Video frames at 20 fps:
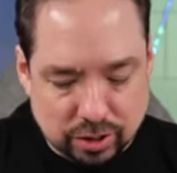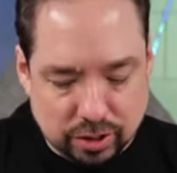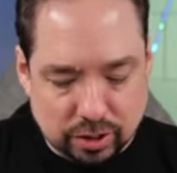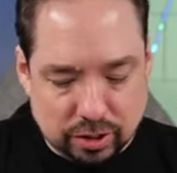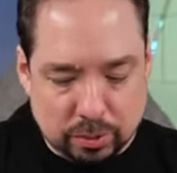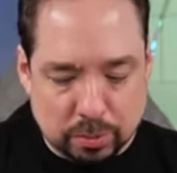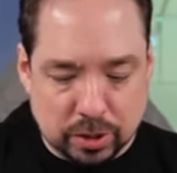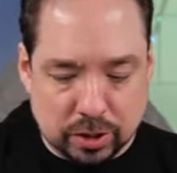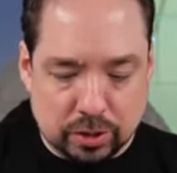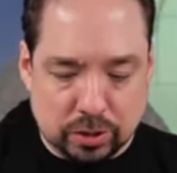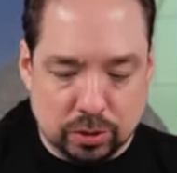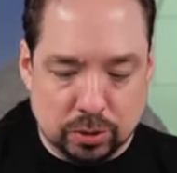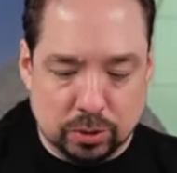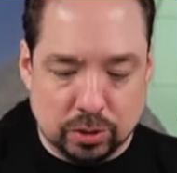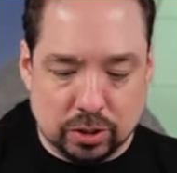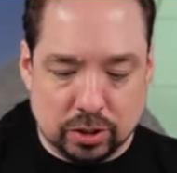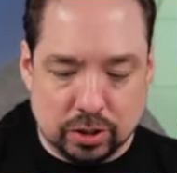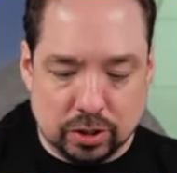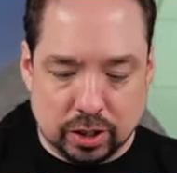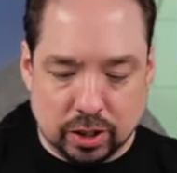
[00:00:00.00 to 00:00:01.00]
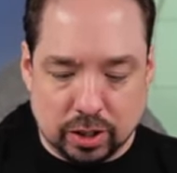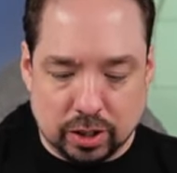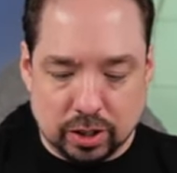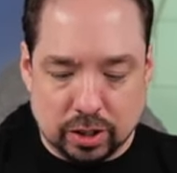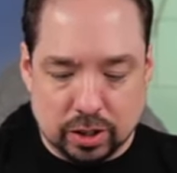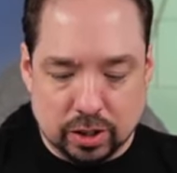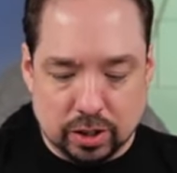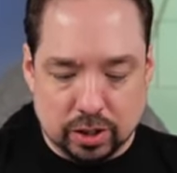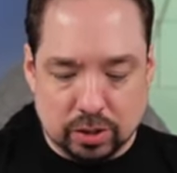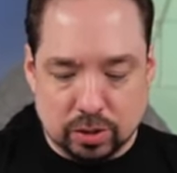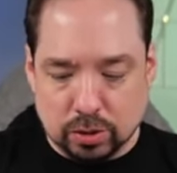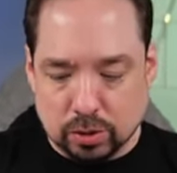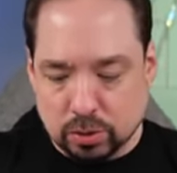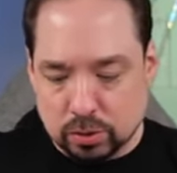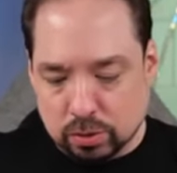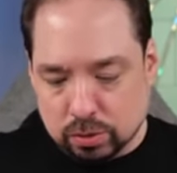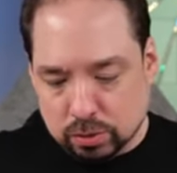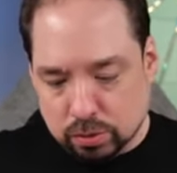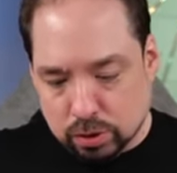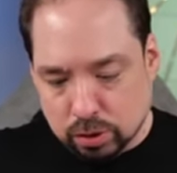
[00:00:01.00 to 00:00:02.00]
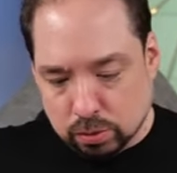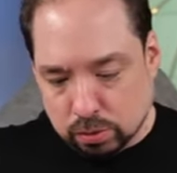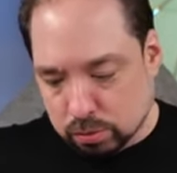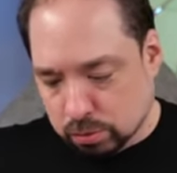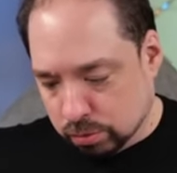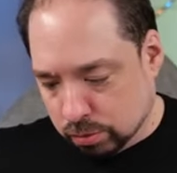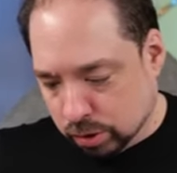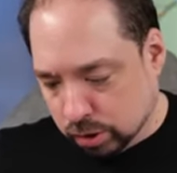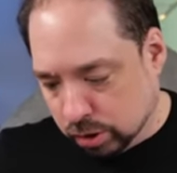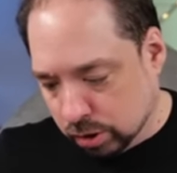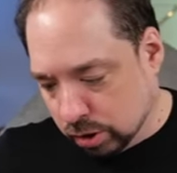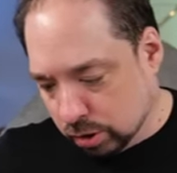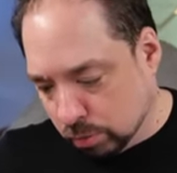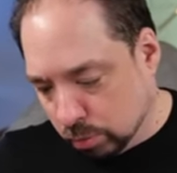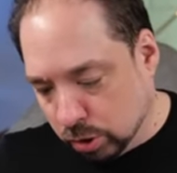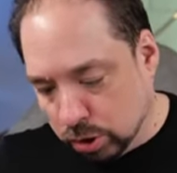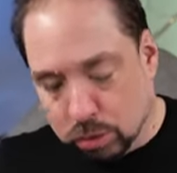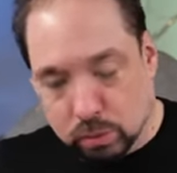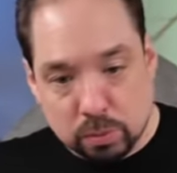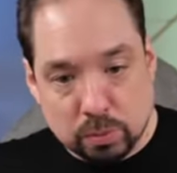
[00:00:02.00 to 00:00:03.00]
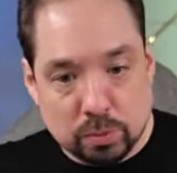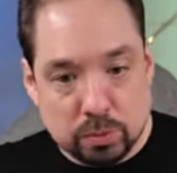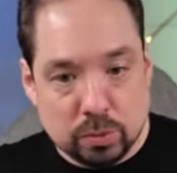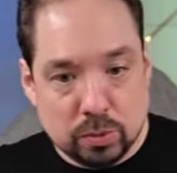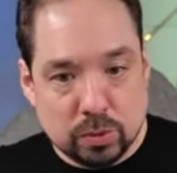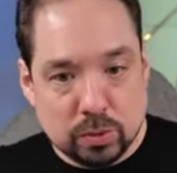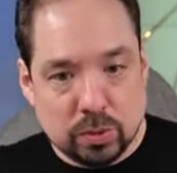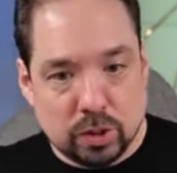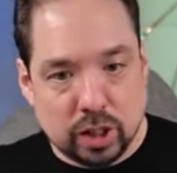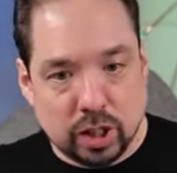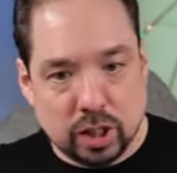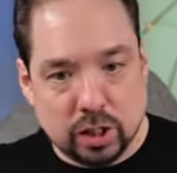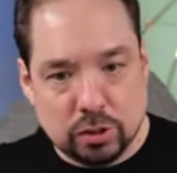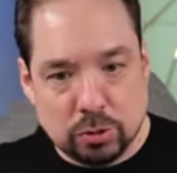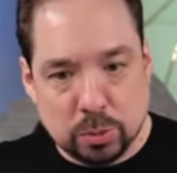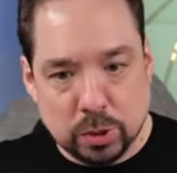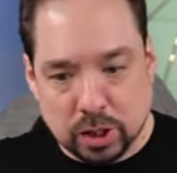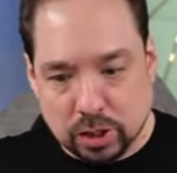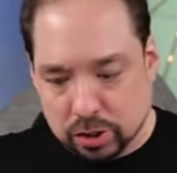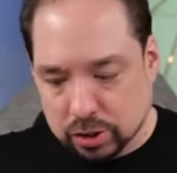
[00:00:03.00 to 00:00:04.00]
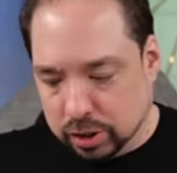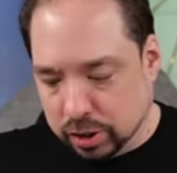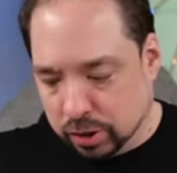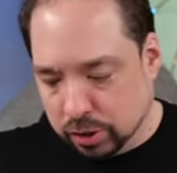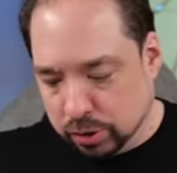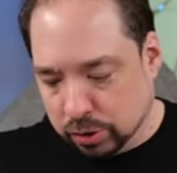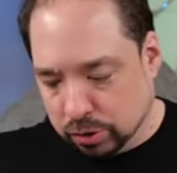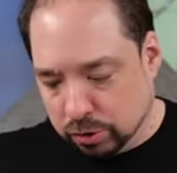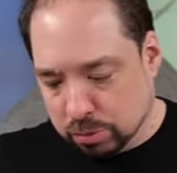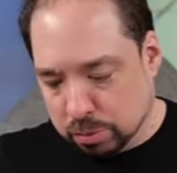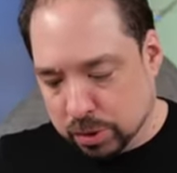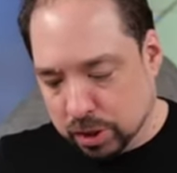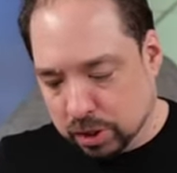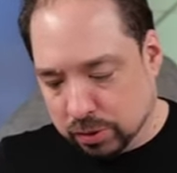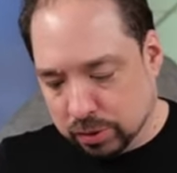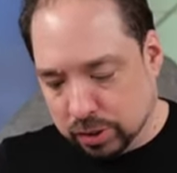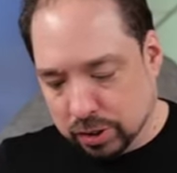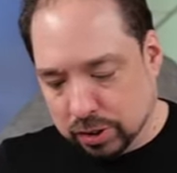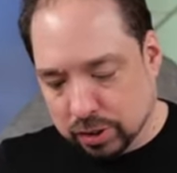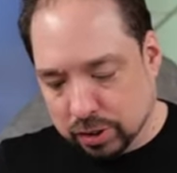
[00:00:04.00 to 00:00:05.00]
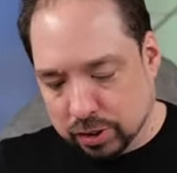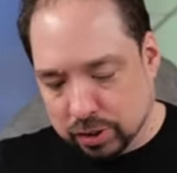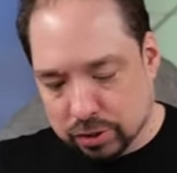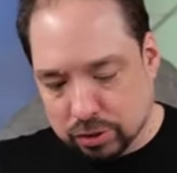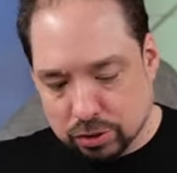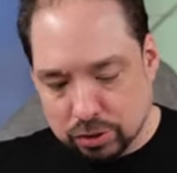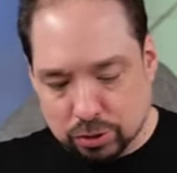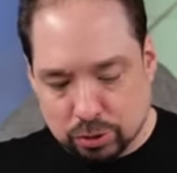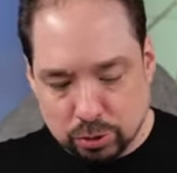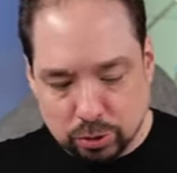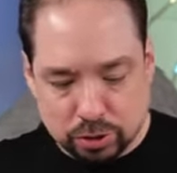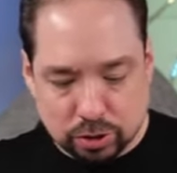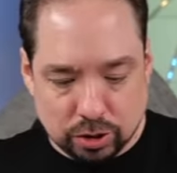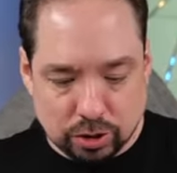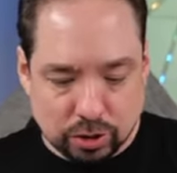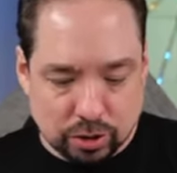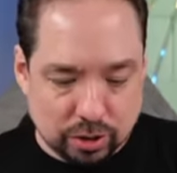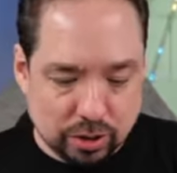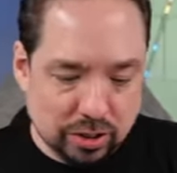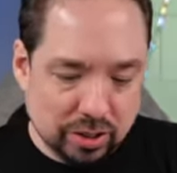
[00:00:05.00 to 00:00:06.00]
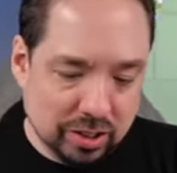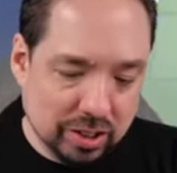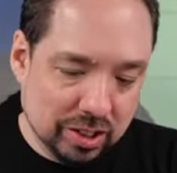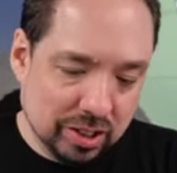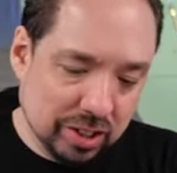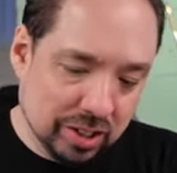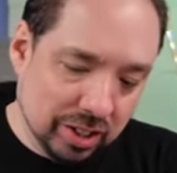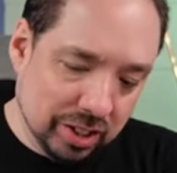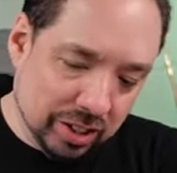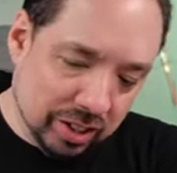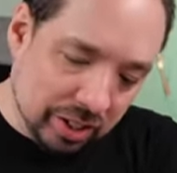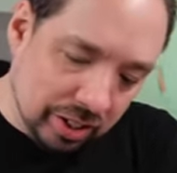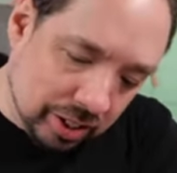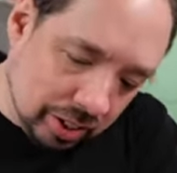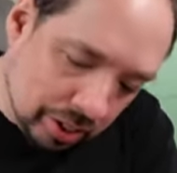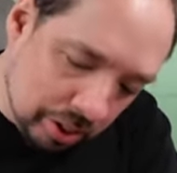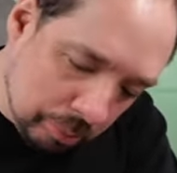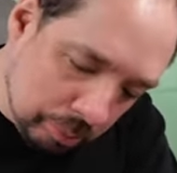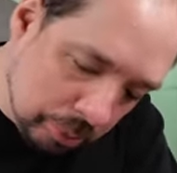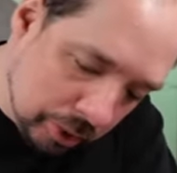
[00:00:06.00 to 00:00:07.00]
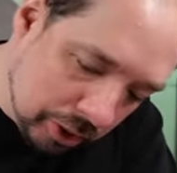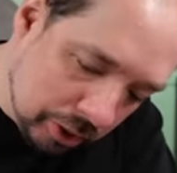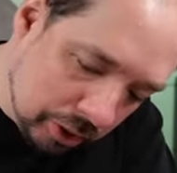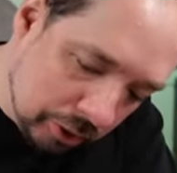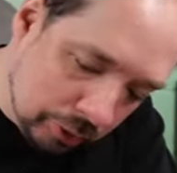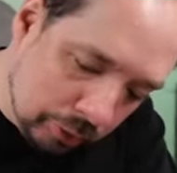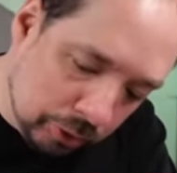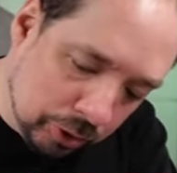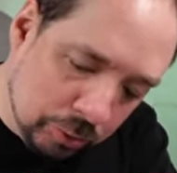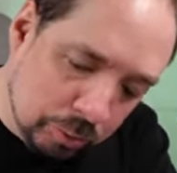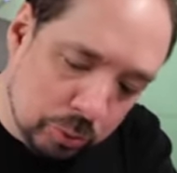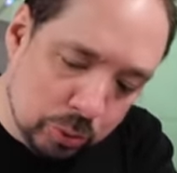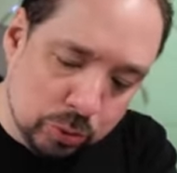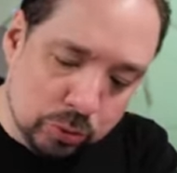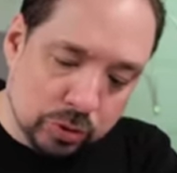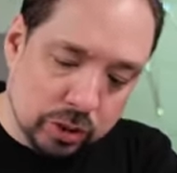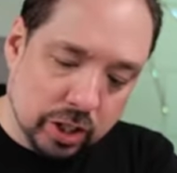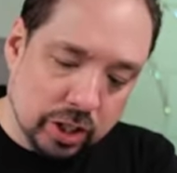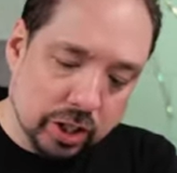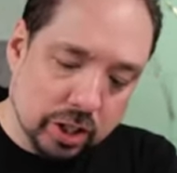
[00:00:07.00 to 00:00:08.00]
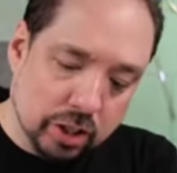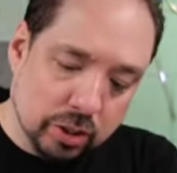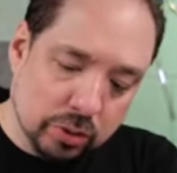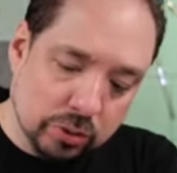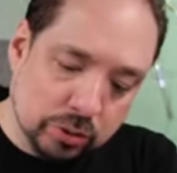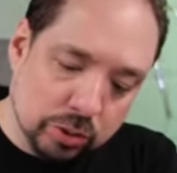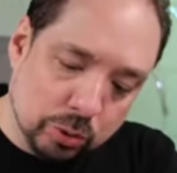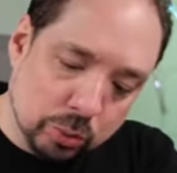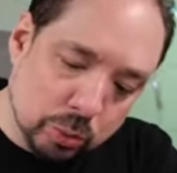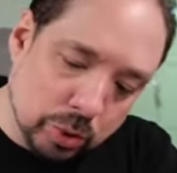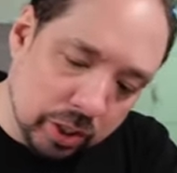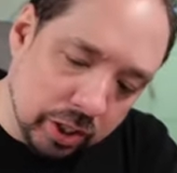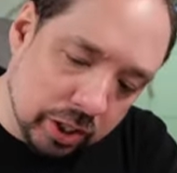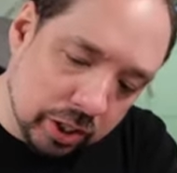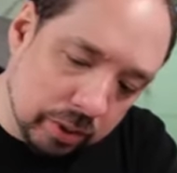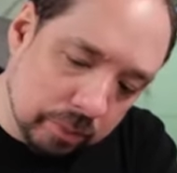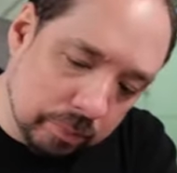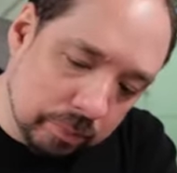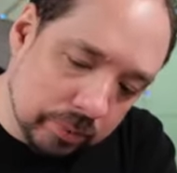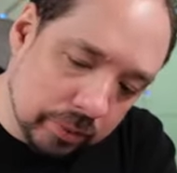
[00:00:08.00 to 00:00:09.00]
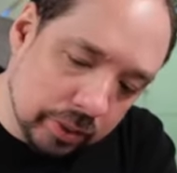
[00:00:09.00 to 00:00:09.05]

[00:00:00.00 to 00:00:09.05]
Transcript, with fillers: a little bit too thick. Well, I guess we can tell there's a battery in there. I just turn it on. But if we move that out of the way,